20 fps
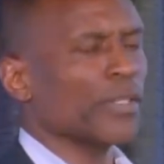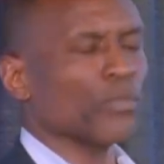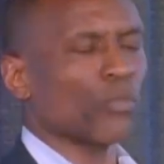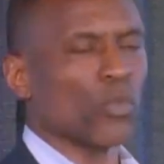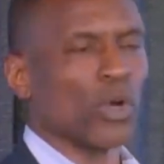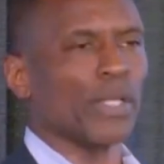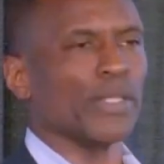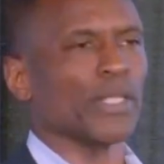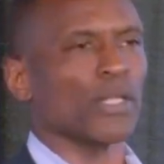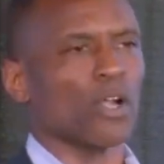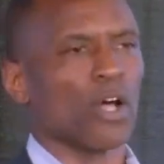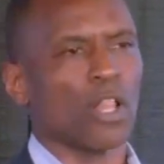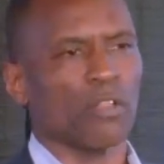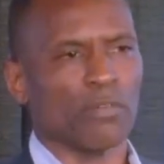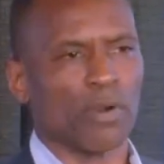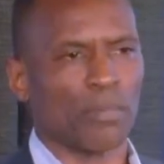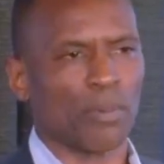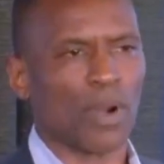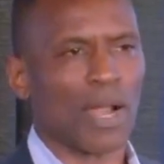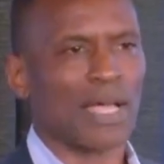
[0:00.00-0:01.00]
one, that all of
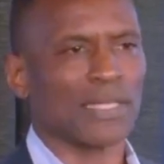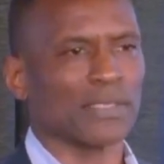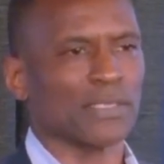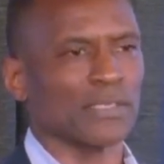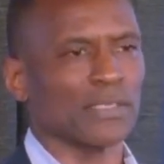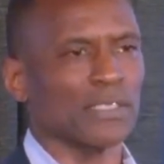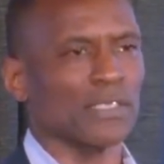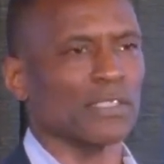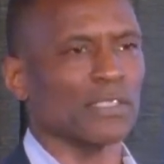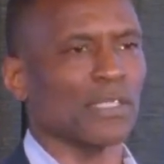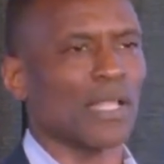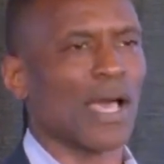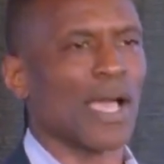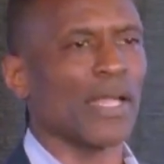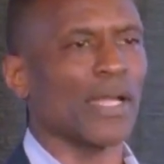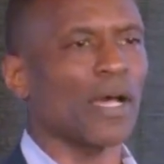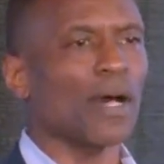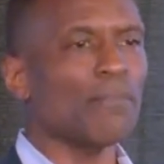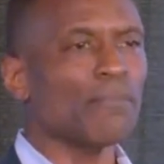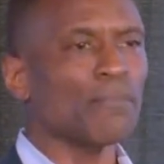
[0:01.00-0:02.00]
our processes
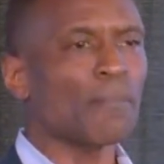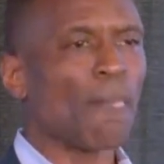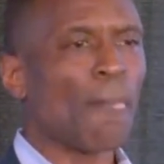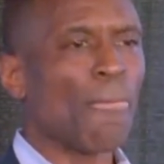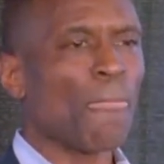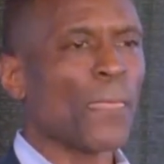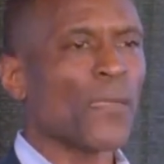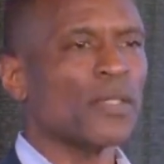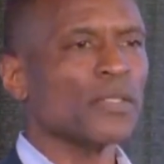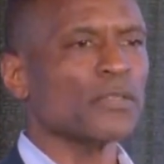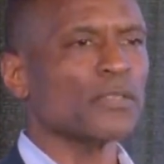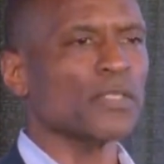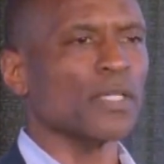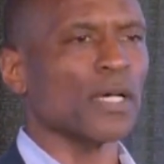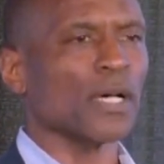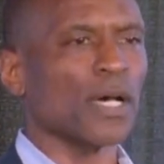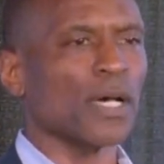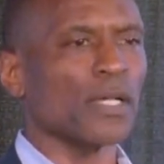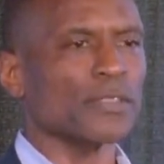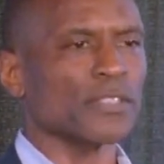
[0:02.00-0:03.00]
line up
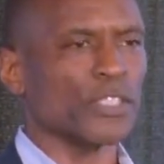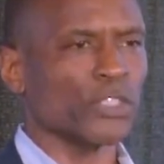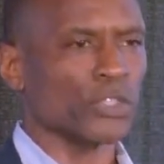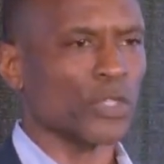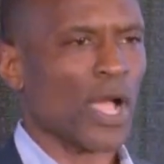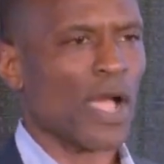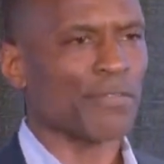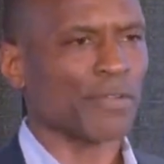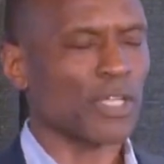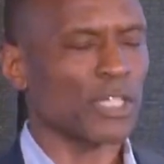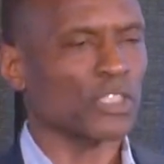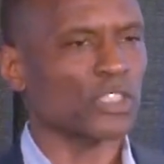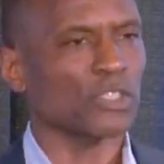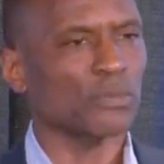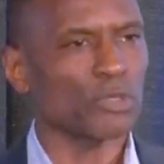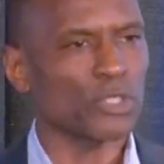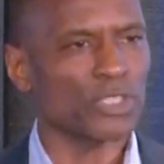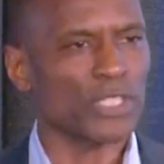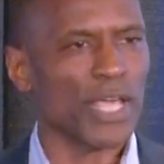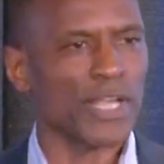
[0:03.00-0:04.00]
to drive
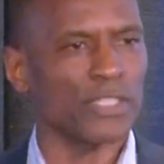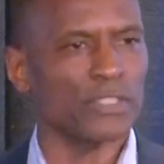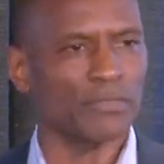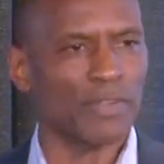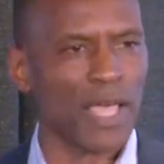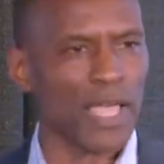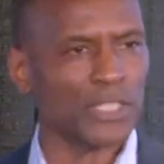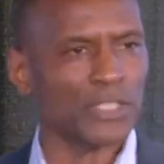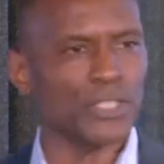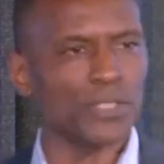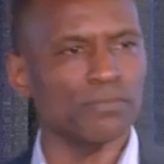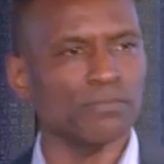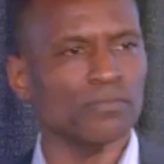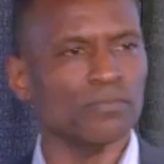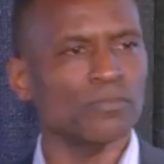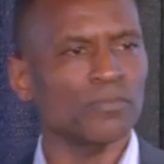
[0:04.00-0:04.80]
customer satisfaction,